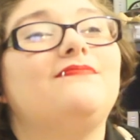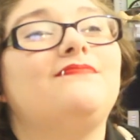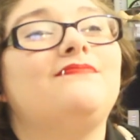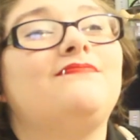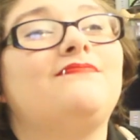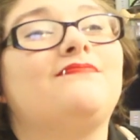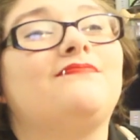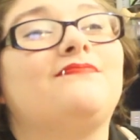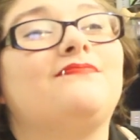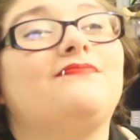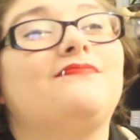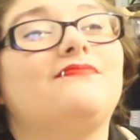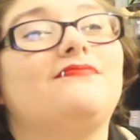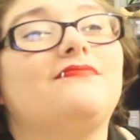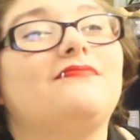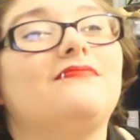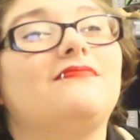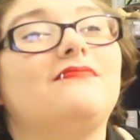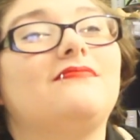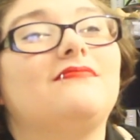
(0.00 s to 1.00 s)

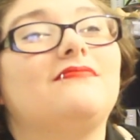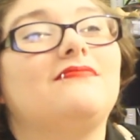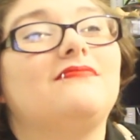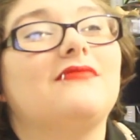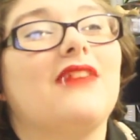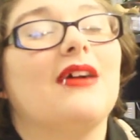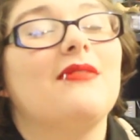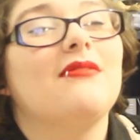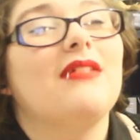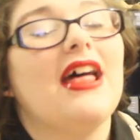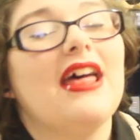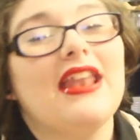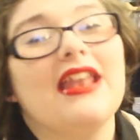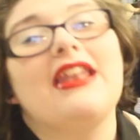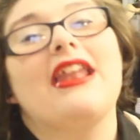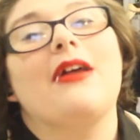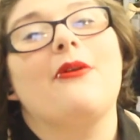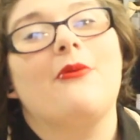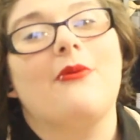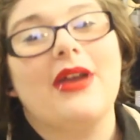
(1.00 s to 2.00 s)
I'm glad
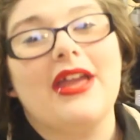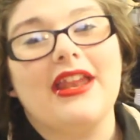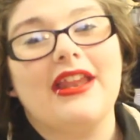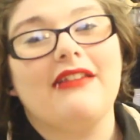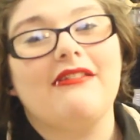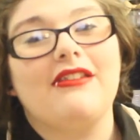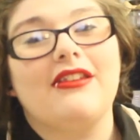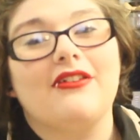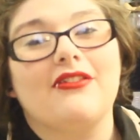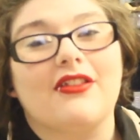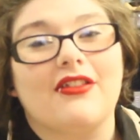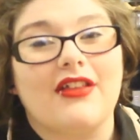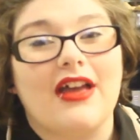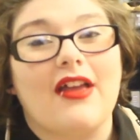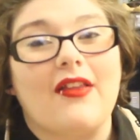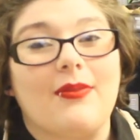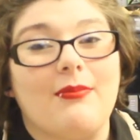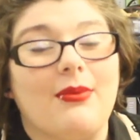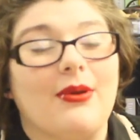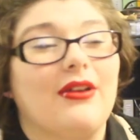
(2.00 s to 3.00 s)
that I waited till the
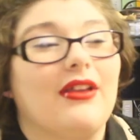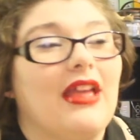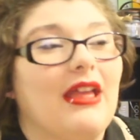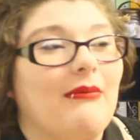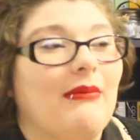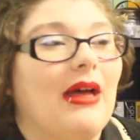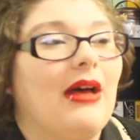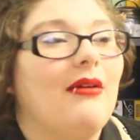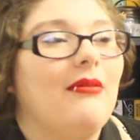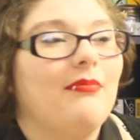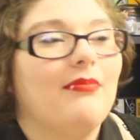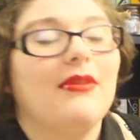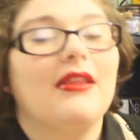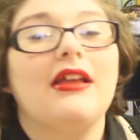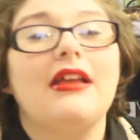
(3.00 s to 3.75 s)
last book came out.